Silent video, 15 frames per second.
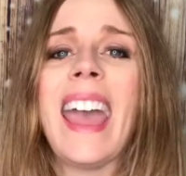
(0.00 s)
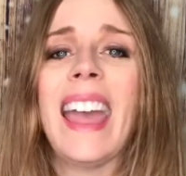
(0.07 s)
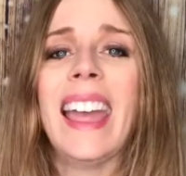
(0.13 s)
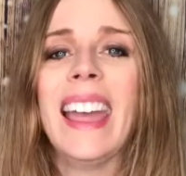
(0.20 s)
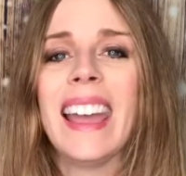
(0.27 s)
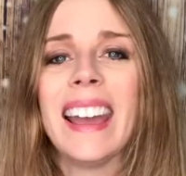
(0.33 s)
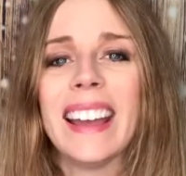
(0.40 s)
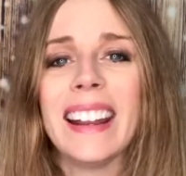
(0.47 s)

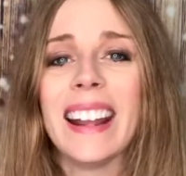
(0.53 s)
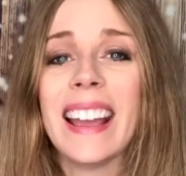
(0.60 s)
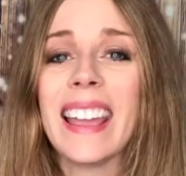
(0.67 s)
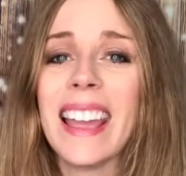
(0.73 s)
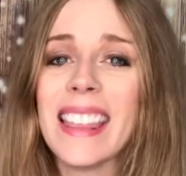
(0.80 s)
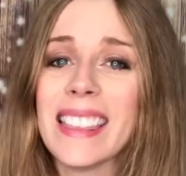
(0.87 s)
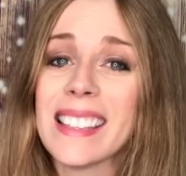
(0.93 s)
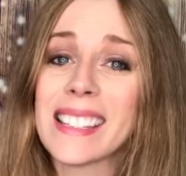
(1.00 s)
And
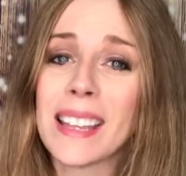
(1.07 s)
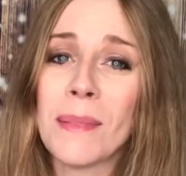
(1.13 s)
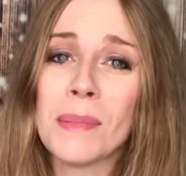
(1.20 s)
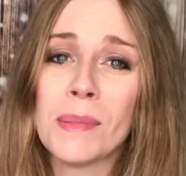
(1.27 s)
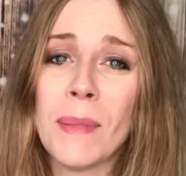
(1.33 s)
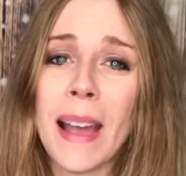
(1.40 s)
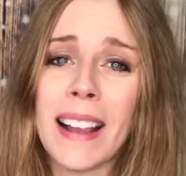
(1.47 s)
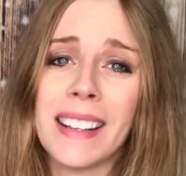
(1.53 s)
again, this comes
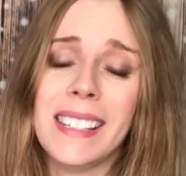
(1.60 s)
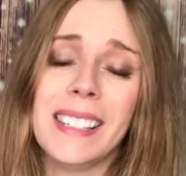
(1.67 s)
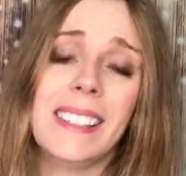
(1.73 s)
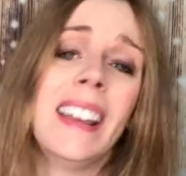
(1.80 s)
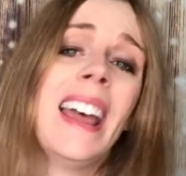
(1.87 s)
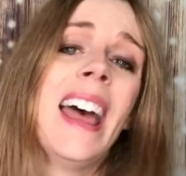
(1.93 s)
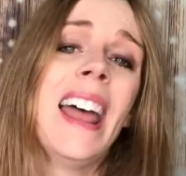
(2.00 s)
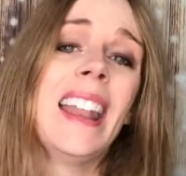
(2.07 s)
back to
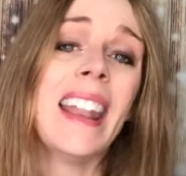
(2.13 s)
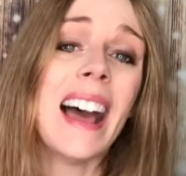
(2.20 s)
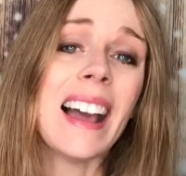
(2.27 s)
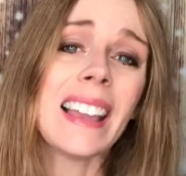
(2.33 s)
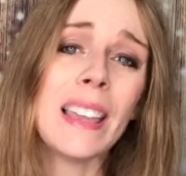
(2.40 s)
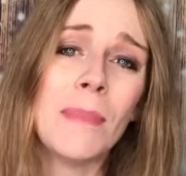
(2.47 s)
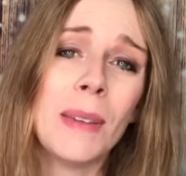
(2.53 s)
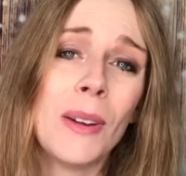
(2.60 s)
not
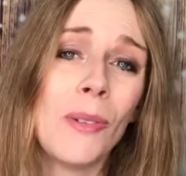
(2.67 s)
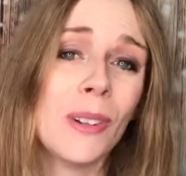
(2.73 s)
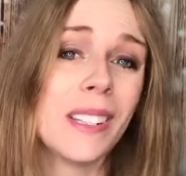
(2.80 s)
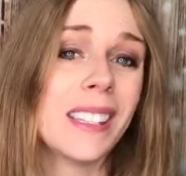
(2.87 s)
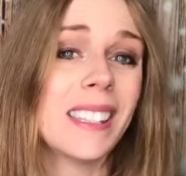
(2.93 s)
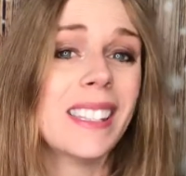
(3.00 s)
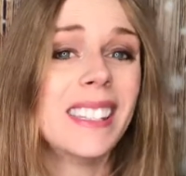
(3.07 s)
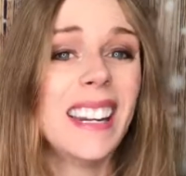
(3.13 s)
keeping
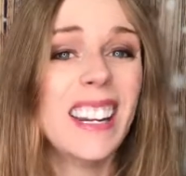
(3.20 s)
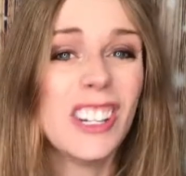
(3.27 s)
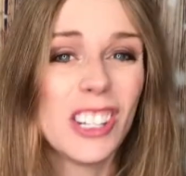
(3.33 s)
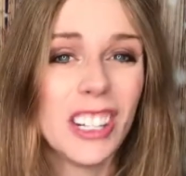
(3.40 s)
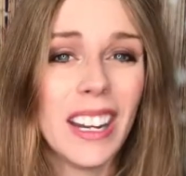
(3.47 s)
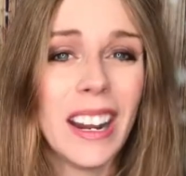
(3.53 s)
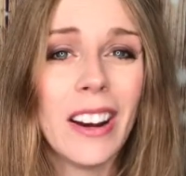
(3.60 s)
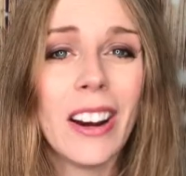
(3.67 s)
horses
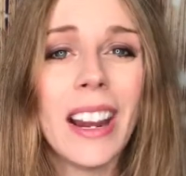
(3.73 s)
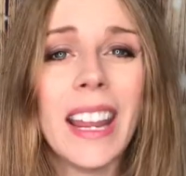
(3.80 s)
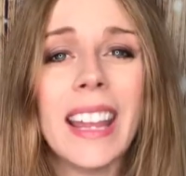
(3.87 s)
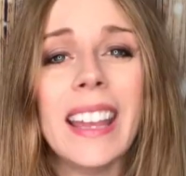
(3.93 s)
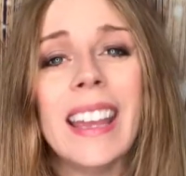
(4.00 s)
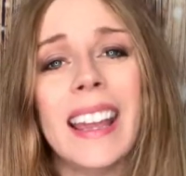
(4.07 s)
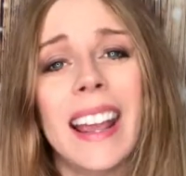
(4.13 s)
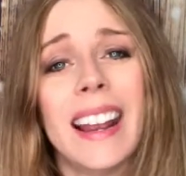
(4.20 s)
stationary,
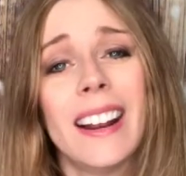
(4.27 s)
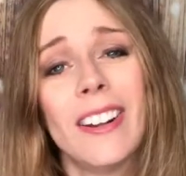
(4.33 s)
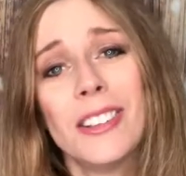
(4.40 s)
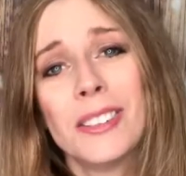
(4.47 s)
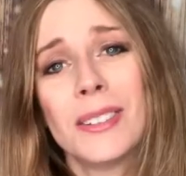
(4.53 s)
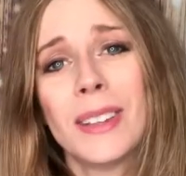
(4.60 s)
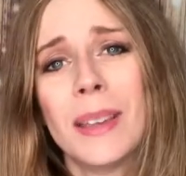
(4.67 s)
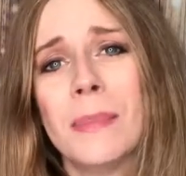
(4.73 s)
and it
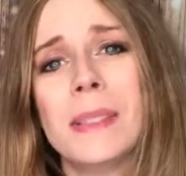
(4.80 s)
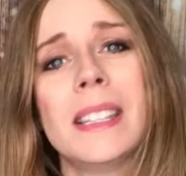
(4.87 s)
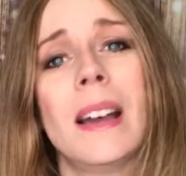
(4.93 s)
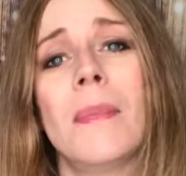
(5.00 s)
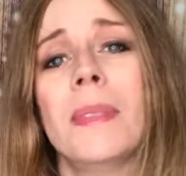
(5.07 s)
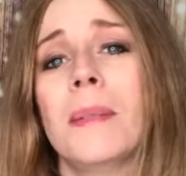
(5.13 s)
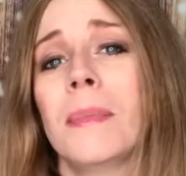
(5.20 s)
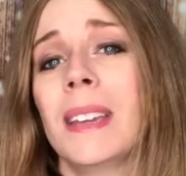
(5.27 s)
also keeps help
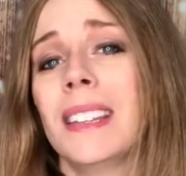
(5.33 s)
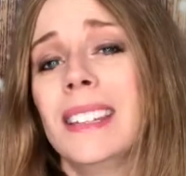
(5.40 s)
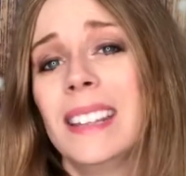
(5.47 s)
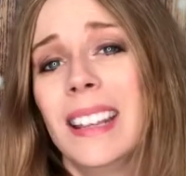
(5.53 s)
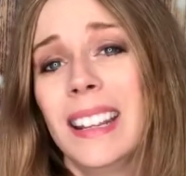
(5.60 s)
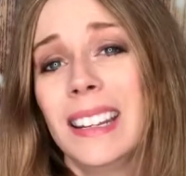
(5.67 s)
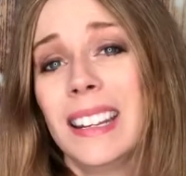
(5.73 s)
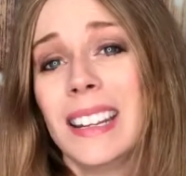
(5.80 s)
them
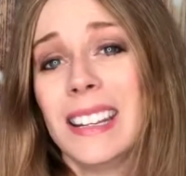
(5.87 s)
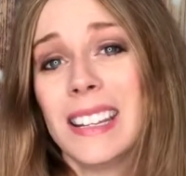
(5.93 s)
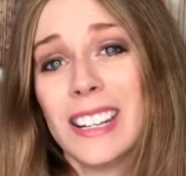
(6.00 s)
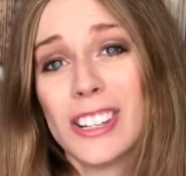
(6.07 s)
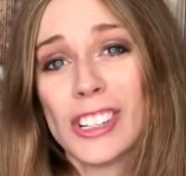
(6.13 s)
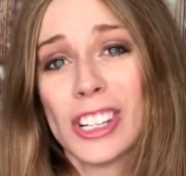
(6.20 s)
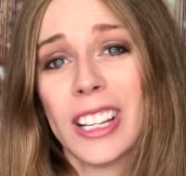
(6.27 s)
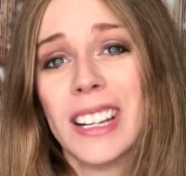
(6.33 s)
in
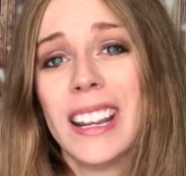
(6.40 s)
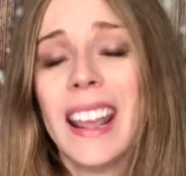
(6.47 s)
condition.